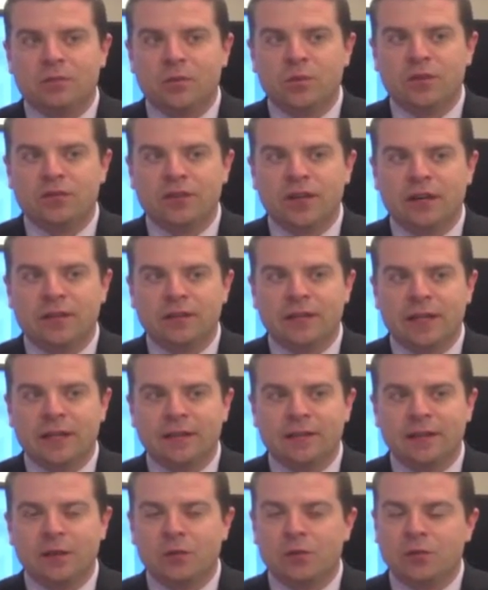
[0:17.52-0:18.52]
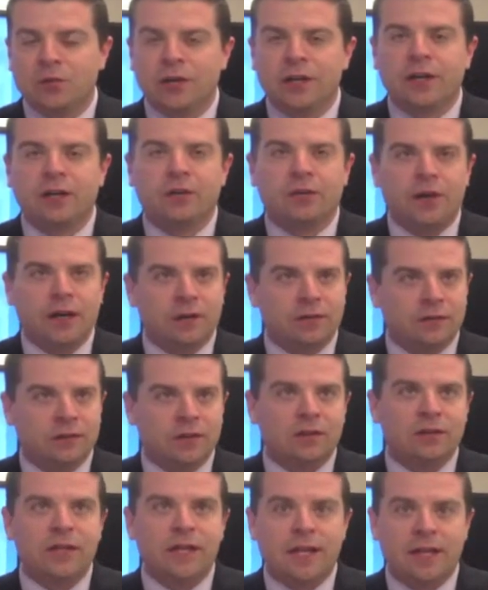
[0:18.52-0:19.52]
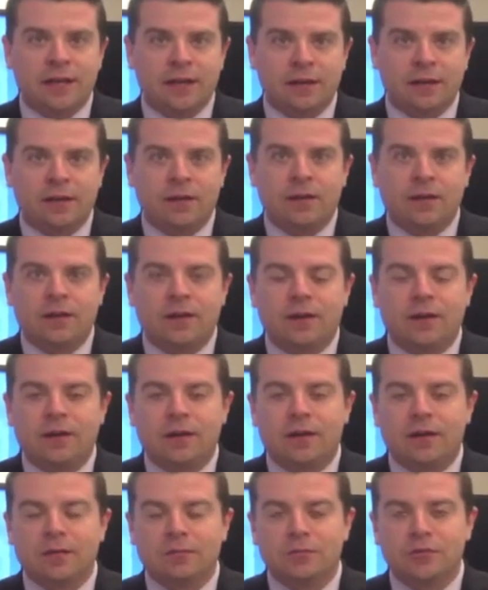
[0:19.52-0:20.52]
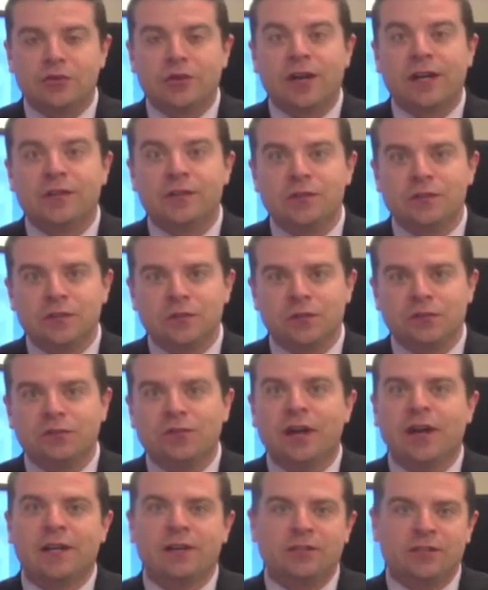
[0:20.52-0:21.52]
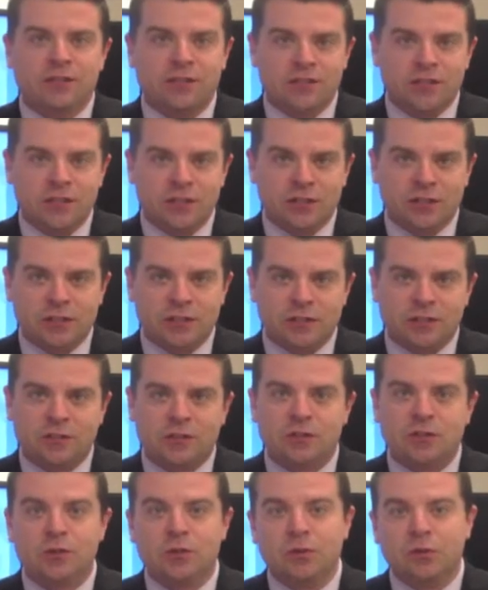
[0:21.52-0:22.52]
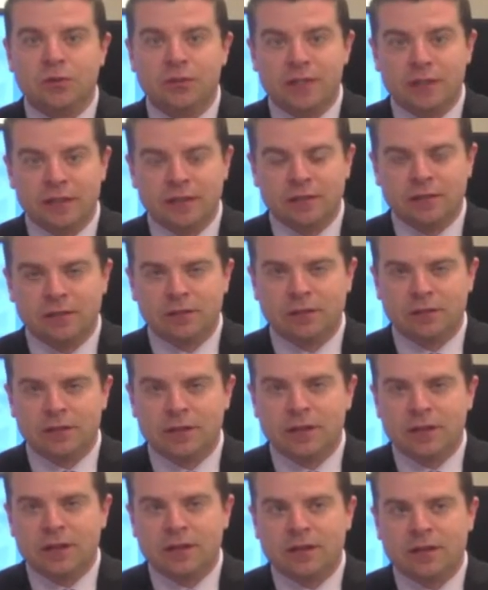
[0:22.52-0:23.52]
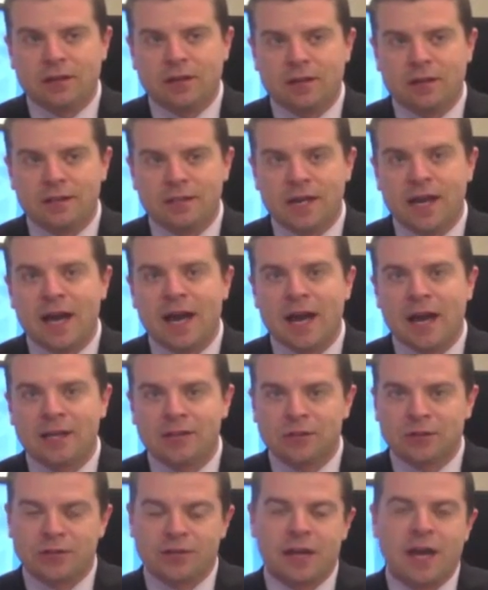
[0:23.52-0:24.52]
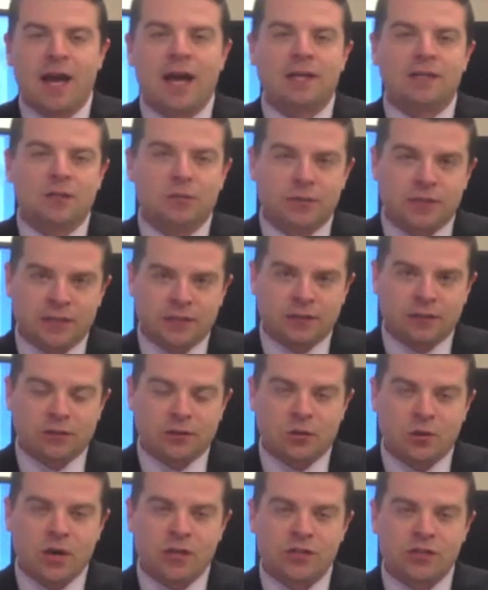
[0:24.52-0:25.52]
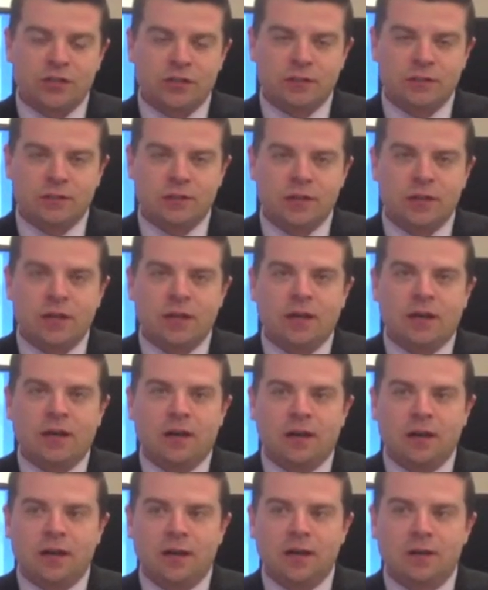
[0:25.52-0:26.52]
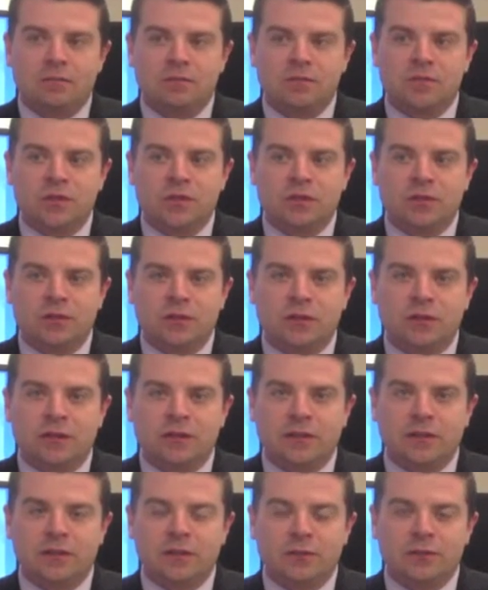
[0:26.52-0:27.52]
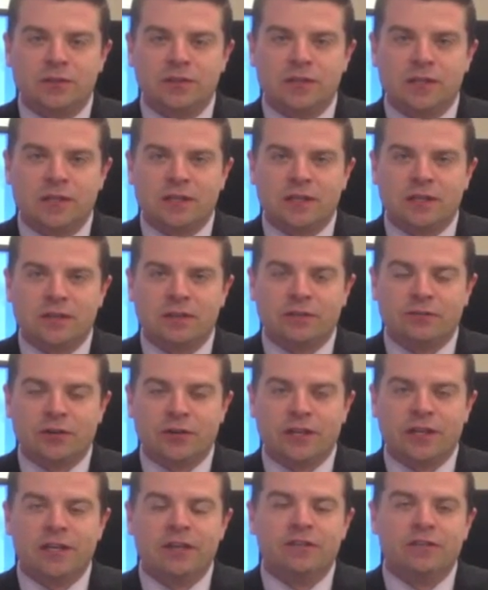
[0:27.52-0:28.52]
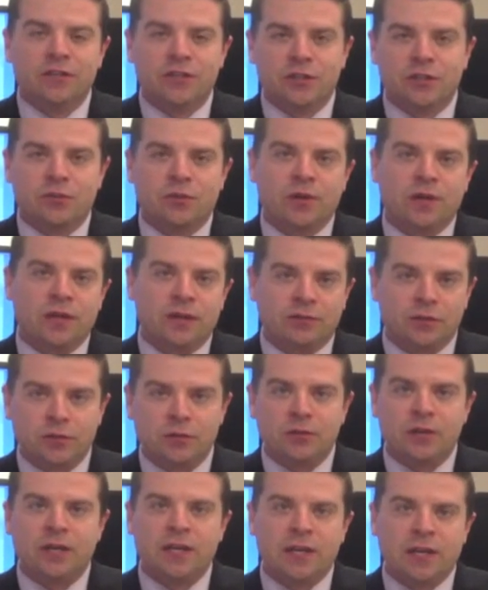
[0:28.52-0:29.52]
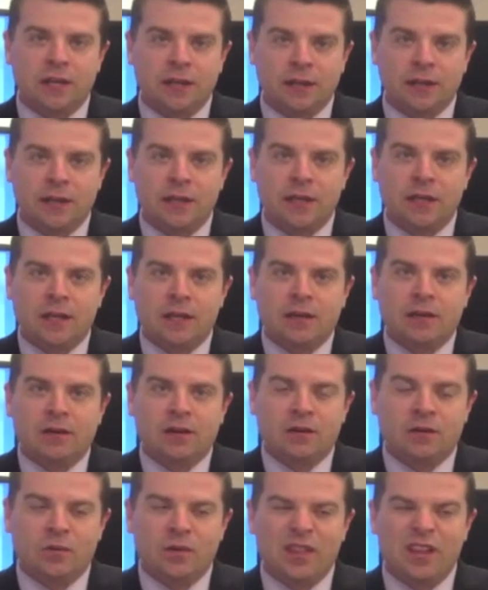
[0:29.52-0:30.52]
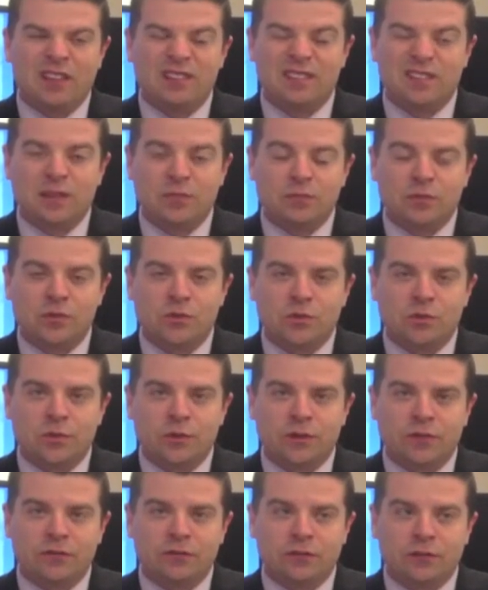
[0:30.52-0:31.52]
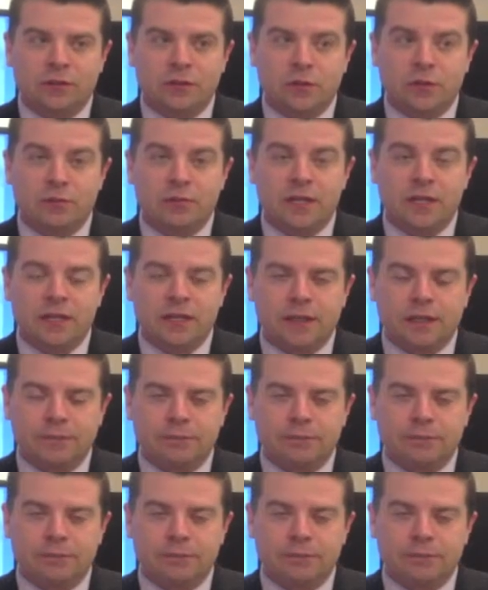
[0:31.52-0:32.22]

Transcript: We found that they were running around all day trying to find a physician to do a particular task or to ask a particular question. So it was a very inefficient way of communicating without some sort of little meeting.